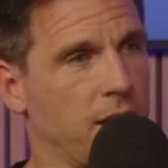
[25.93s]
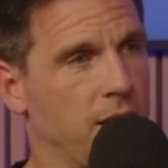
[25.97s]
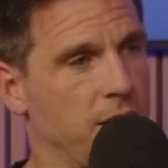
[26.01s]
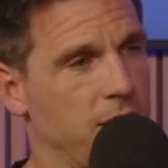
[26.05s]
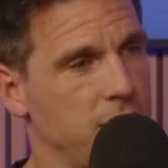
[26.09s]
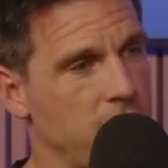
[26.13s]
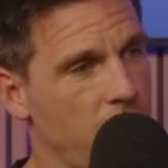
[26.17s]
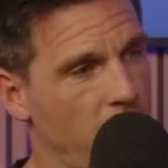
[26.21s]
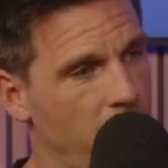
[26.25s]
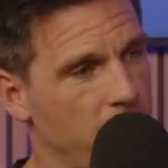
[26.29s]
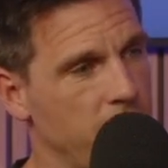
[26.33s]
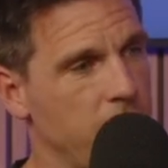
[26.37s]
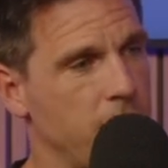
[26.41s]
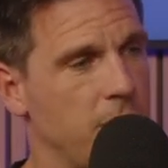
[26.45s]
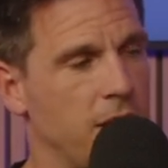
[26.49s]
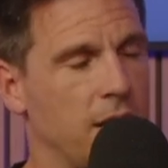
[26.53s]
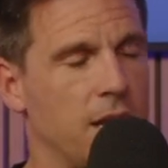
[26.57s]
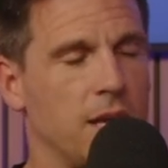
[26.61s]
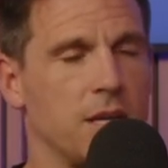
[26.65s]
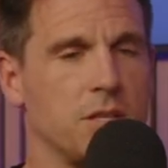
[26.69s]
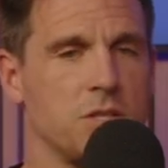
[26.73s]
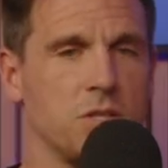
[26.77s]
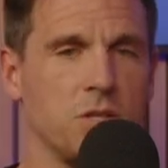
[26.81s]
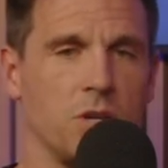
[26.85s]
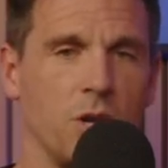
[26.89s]
In 9
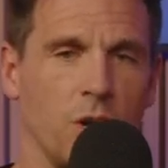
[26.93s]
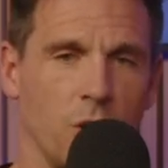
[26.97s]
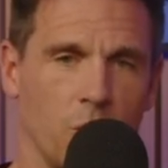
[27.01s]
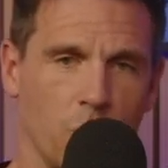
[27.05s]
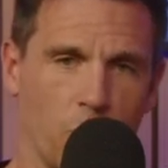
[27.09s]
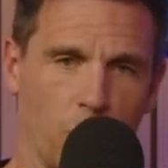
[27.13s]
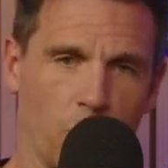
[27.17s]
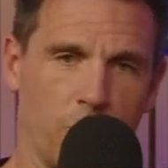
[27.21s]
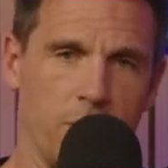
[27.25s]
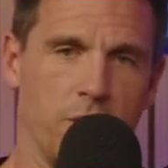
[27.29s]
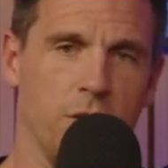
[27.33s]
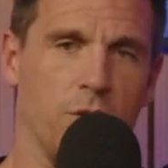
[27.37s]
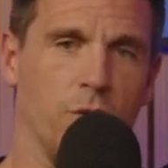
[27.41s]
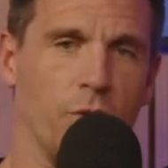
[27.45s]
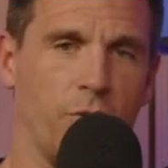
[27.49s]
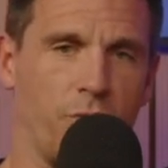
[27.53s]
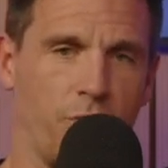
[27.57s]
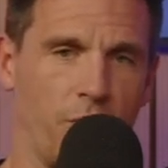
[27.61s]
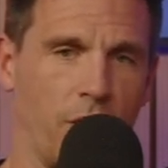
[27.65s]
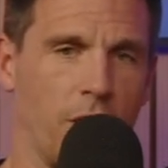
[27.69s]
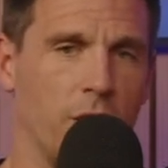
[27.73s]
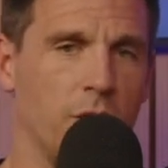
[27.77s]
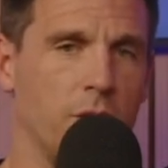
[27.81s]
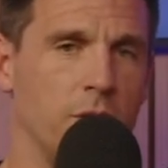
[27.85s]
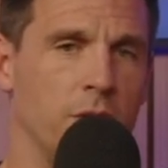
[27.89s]
minutes with your
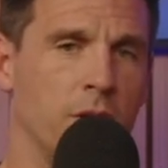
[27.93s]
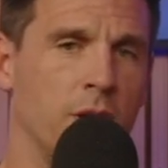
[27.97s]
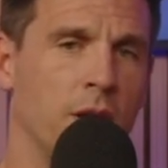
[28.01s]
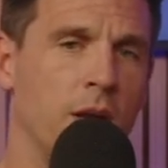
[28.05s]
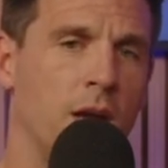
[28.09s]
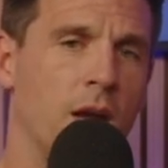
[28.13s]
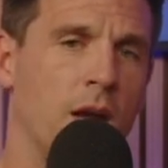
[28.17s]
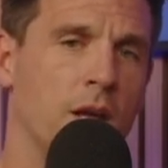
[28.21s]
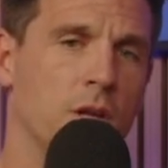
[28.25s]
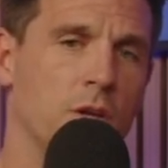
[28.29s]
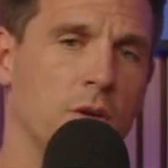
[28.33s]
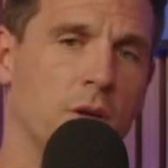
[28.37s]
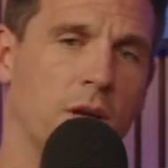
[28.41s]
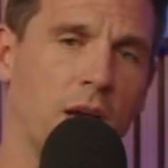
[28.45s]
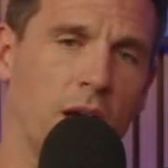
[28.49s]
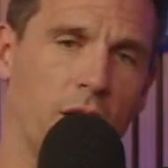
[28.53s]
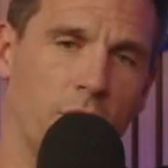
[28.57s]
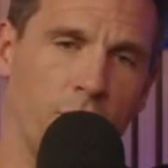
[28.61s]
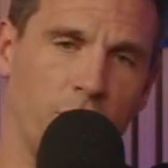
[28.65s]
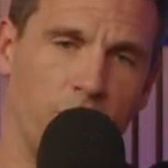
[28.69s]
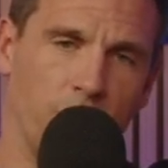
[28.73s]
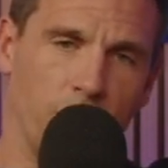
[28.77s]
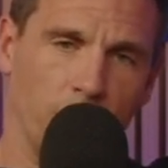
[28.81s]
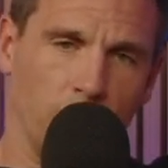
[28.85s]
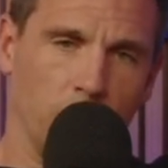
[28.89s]
phone, you get a
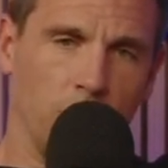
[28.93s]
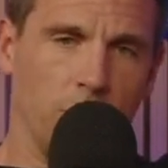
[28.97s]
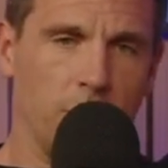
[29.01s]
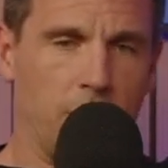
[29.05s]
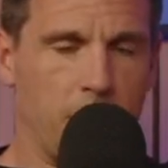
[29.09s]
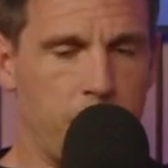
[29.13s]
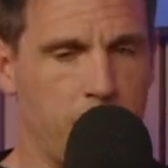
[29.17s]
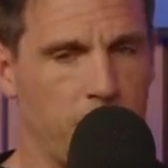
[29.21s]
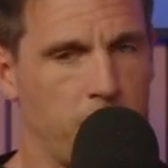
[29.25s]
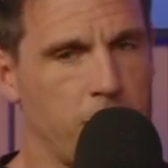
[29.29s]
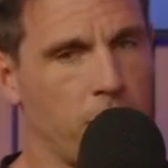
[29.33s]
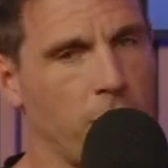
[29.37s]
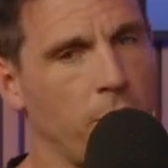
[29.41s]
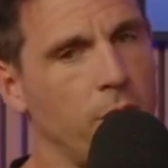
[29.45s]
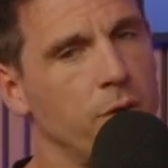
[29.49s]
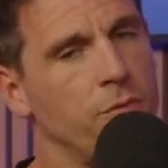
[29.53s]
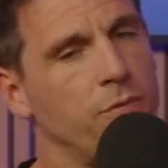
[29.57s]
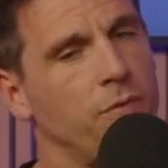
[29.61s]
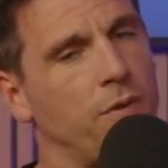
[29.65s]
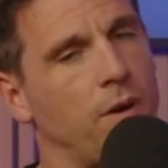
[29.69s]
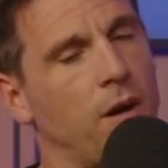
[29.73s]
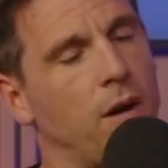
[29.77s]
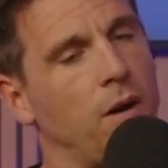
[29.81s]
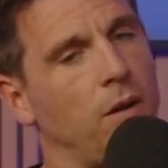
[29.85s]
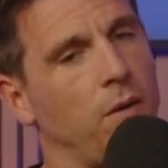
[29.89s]
full lipid
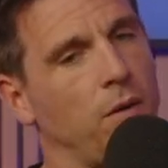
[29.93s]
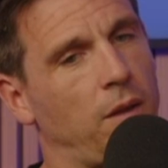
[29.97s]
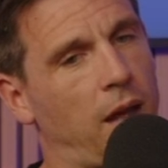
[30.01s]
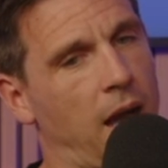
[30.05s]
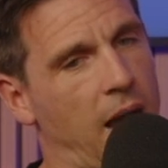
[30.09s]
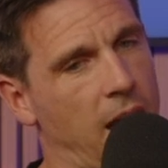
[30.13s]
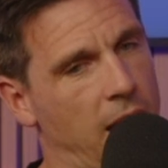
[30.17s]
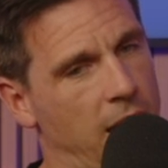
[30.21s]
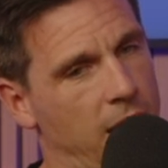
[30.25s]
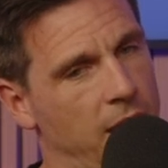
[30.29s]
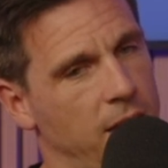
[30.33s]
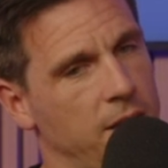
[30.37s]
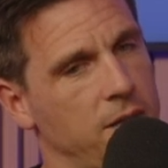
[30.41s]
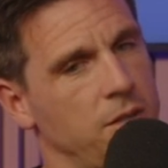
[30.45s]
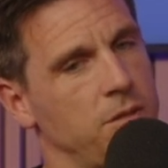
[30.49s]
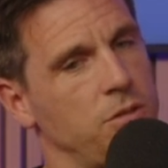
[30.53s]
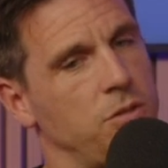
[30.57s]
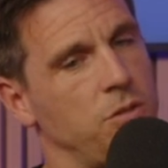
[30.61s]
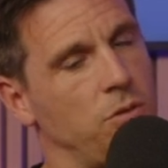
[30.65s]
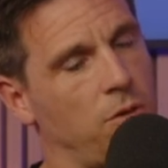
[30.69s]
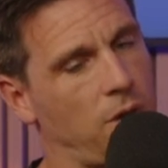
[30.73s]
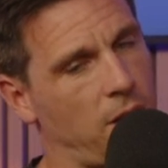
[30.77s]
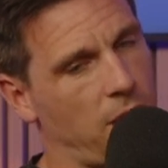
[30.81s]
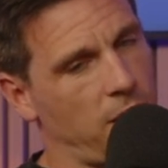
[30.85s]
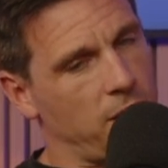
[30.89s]
profile and
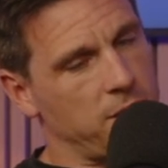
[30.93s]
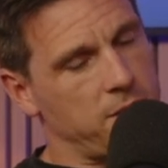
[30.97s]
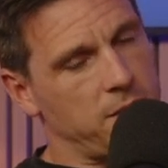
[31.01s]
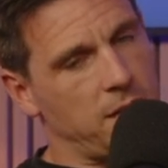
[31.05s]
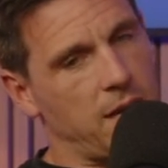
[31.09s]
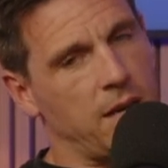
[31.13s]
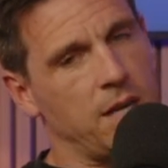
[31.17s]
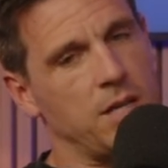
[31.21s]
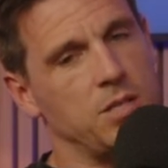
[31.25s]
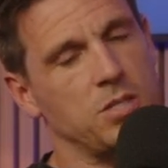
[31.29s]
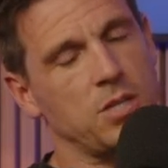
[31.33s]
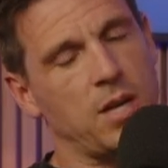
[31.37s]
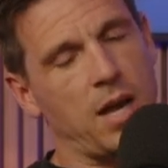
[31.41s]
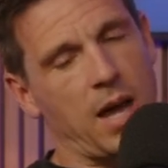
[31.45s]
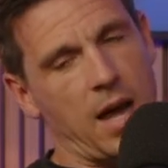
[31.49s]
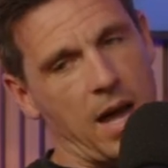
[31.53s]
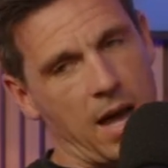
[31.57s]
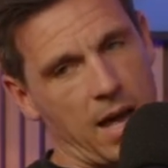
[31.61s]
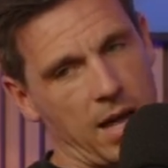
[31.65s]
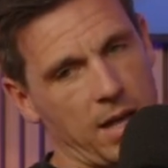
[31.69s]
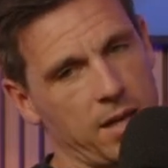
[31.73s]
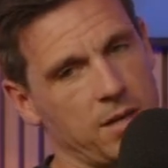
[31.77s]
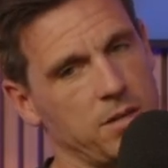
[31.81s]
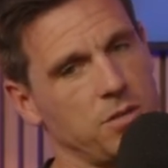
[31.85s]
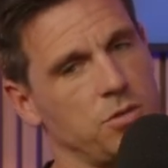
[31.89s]
your heart age
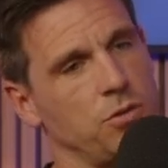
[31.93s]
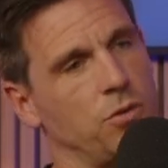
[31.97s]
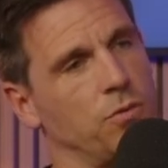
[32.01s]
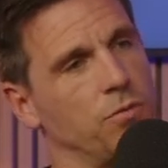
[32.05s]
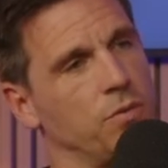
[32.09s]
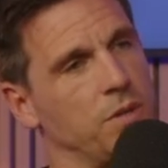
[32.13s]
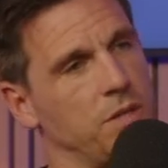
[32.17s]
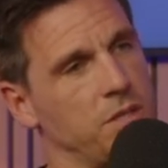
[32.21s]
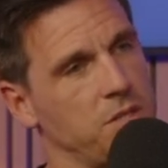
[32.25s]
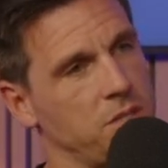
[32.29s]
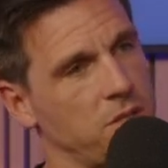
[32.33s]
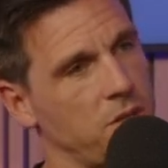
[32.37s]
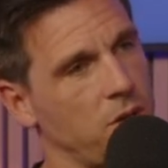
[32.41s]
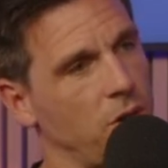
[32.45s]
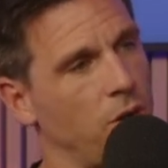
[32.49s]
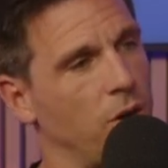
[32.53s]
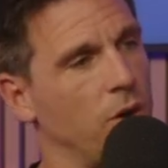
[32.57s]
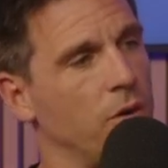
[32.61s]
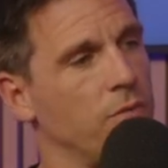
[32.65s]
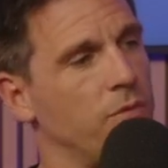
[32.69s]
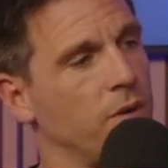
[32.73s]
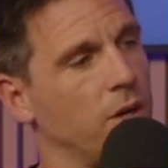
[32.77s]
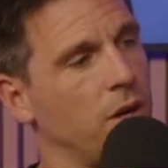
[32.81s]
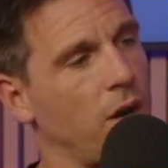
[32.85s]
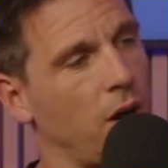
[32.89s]
and your risk
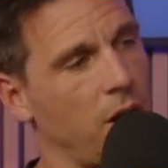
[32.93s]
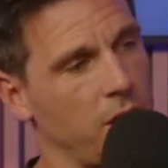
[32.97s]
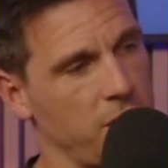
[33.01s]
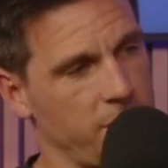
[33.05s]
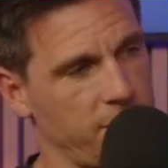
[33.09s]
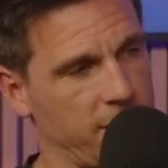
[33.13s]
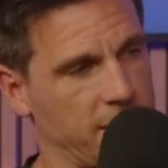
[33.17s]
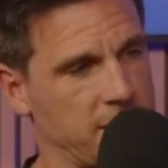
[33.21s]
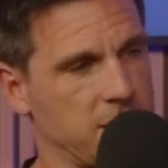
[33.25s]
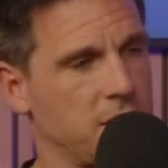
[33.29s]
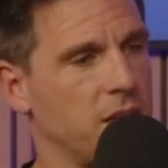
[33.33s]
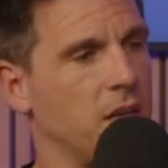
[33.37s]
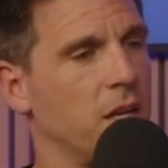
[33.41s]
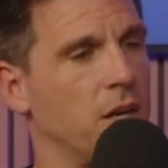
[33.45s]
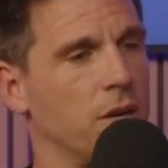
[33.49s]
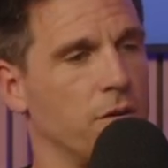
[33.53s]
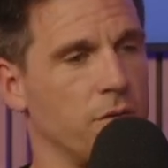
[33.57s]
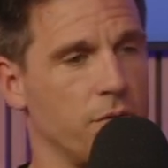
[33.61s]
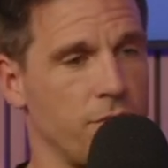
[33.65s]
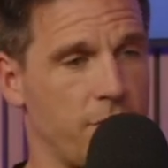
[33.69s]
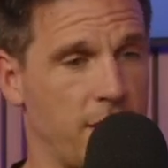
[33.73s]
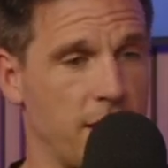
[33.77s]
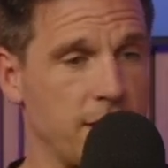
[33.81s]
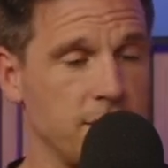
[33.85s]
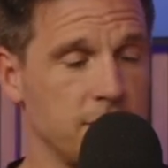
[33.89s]
of a cardiovascular
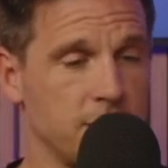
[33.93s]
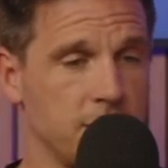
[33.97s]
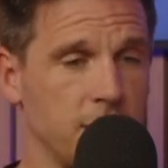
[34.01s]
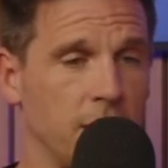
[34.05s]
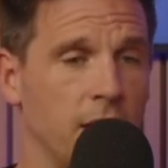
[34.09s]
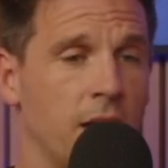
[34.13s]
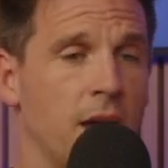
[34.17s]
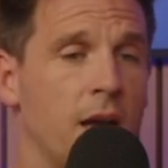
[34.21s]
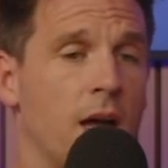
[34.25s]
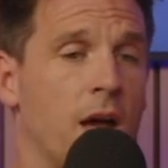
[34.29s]
event.